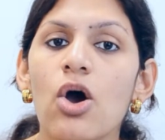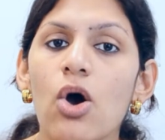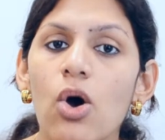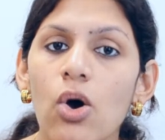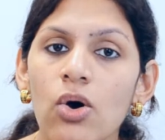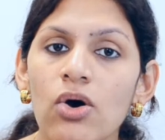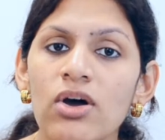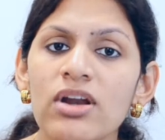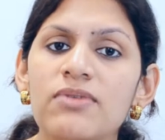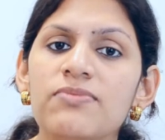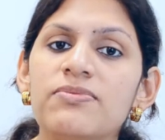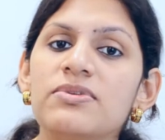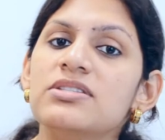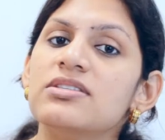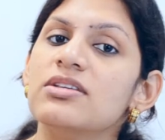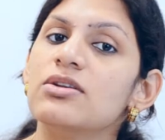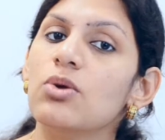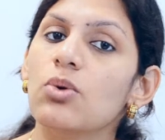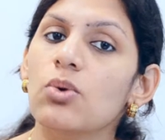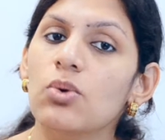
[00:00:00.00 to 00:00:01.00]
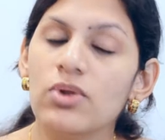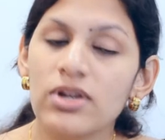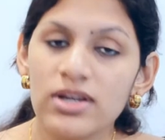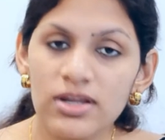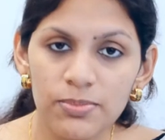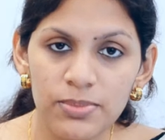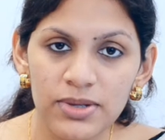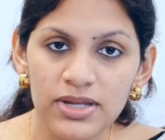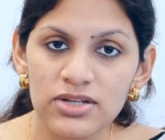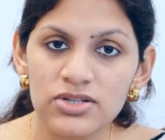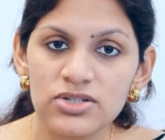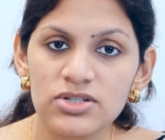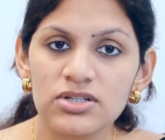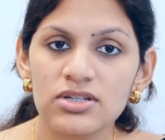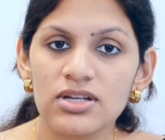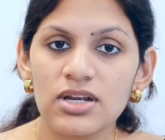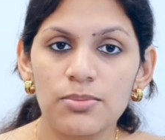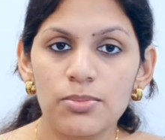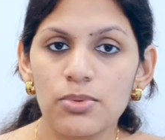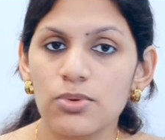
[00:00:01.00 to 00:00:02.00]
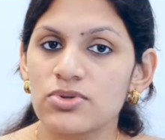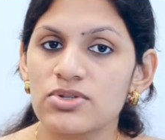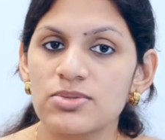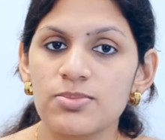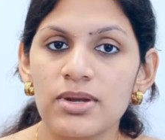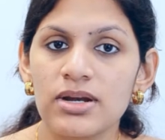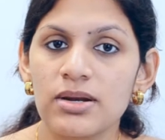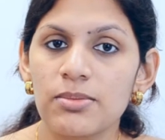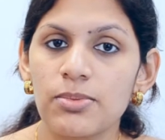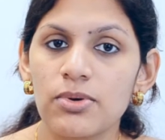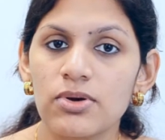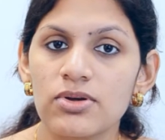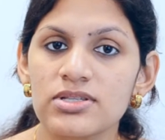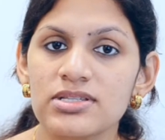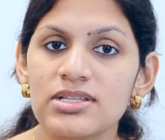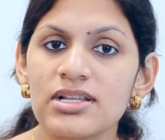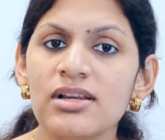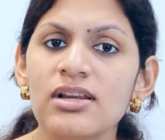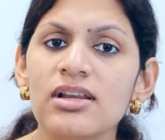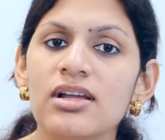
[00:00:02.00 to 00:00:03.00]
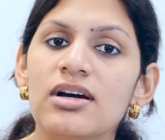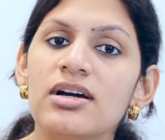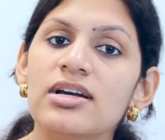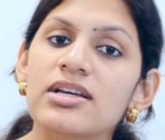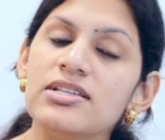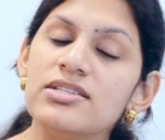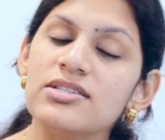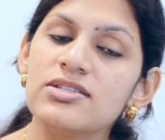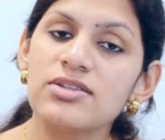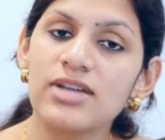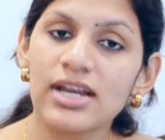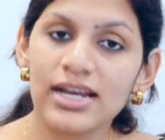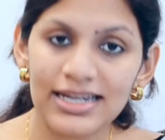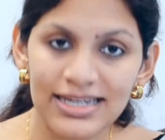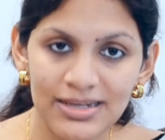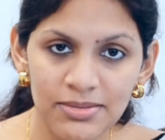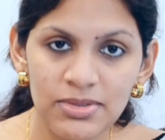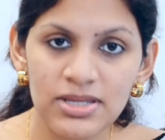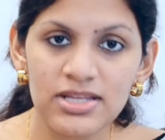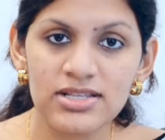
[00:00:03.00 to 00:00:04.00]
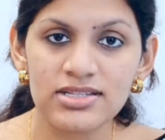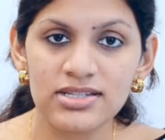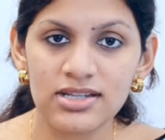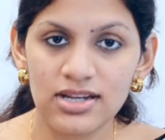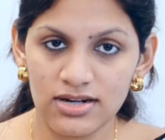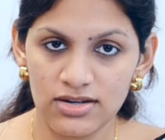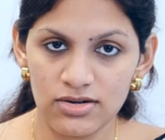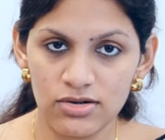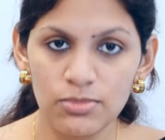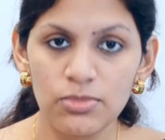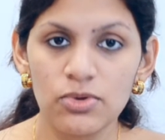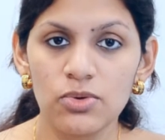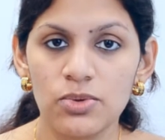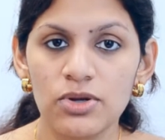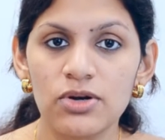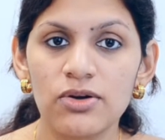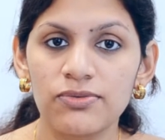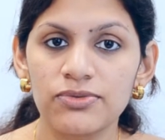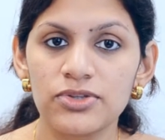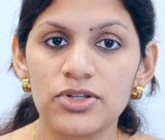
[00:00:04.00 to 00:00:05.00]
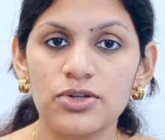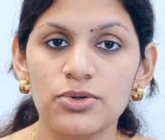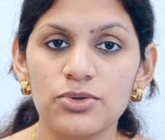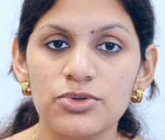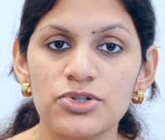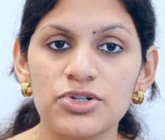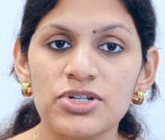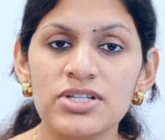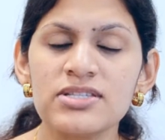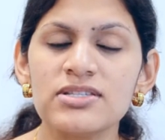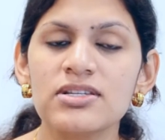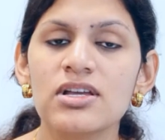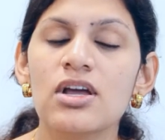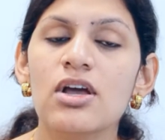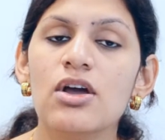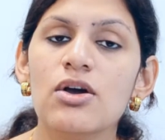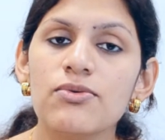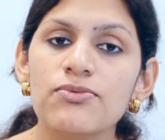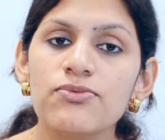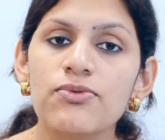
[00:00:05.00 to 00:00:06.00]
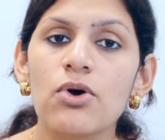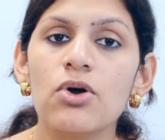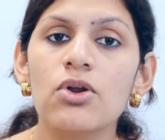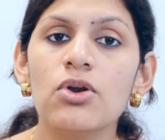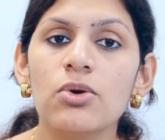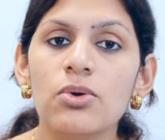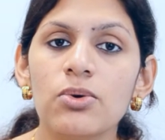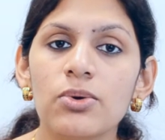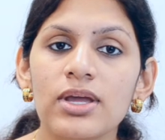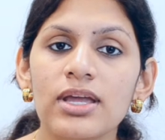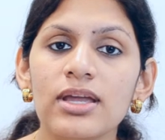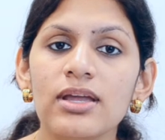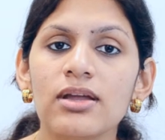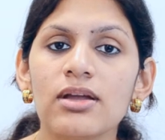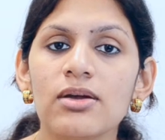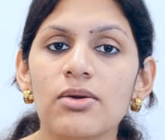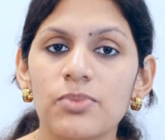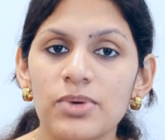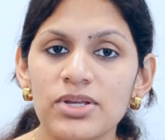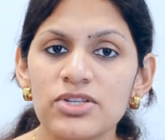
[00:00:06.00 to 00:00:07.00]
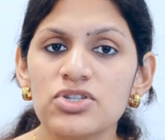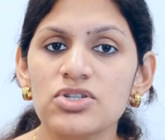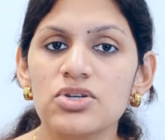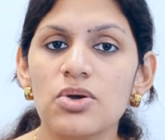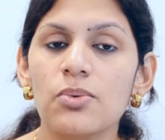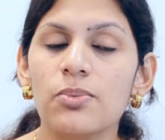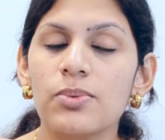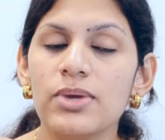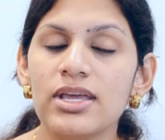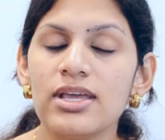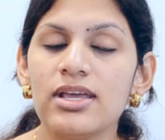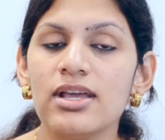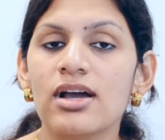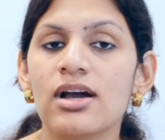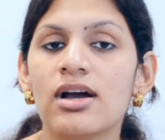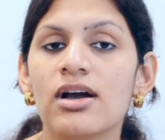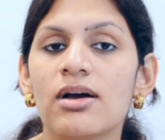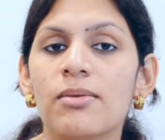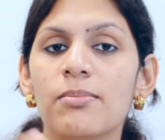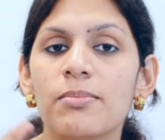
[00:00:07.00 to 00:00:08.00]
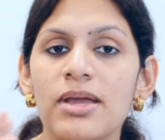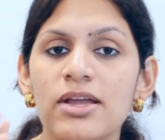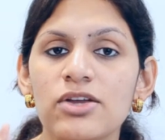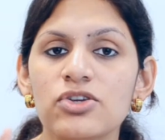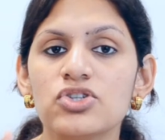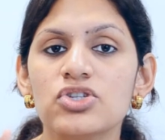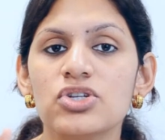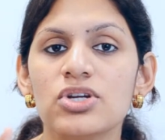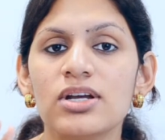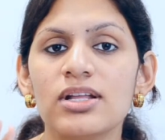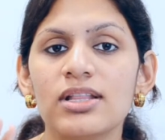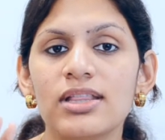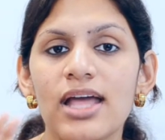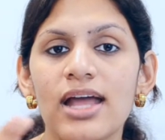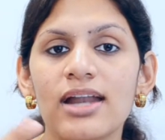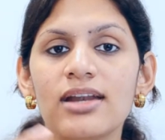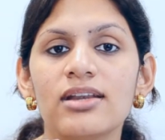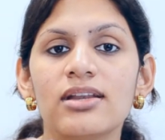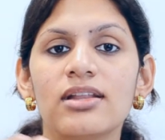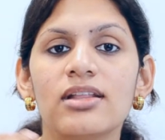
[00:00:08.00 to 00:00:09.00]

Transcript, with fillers: Or if it's an older patient and postmenopausal, a hysterectomy is done, removal of the uterus, following which we make sure that